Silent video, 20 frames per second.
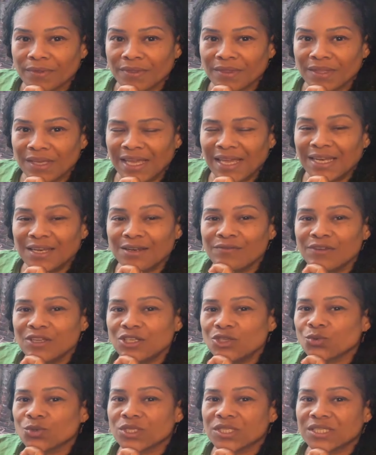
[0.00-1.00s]
the
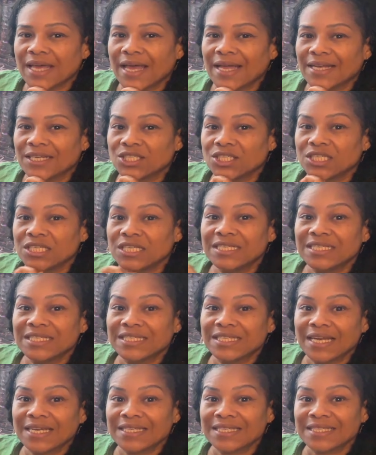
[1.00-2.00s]
individuals that she
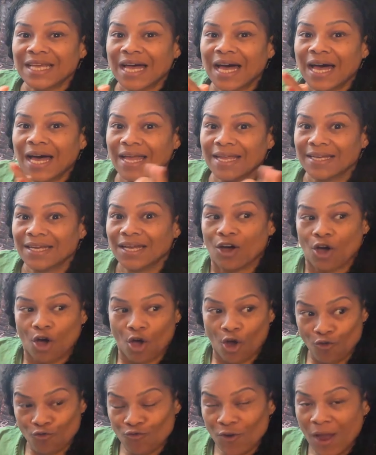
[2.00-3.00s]
set aside
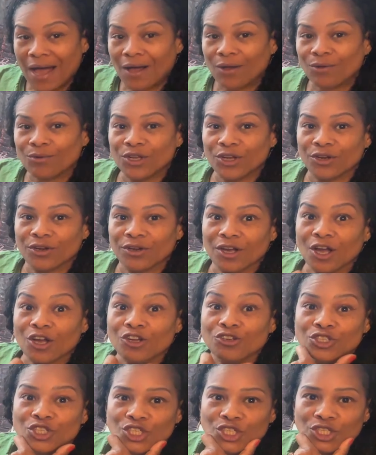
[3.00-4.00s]
around her,
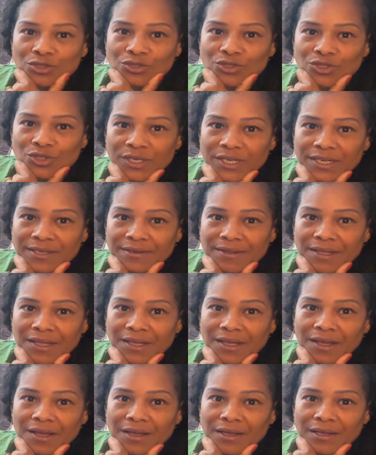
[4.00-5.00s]
her children,
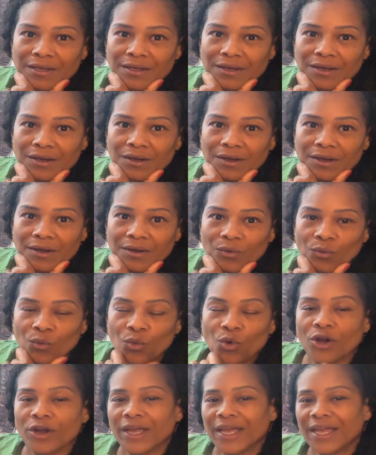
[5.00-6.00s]

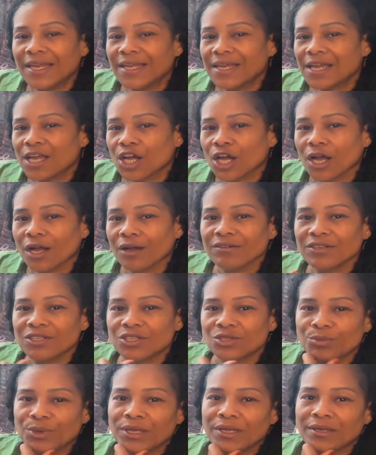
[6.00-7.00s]
were an
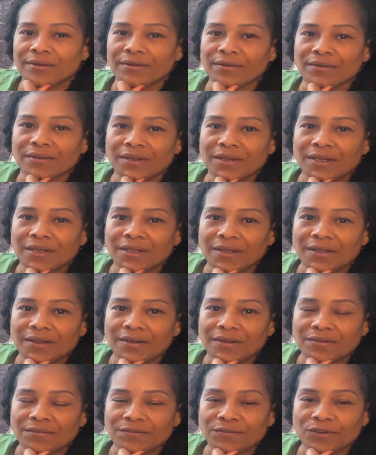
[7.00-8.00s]
encouragement
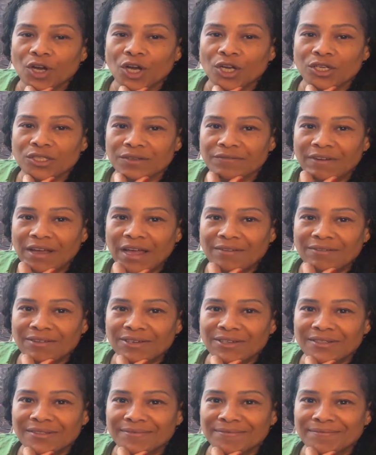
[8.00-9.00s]
for her survival.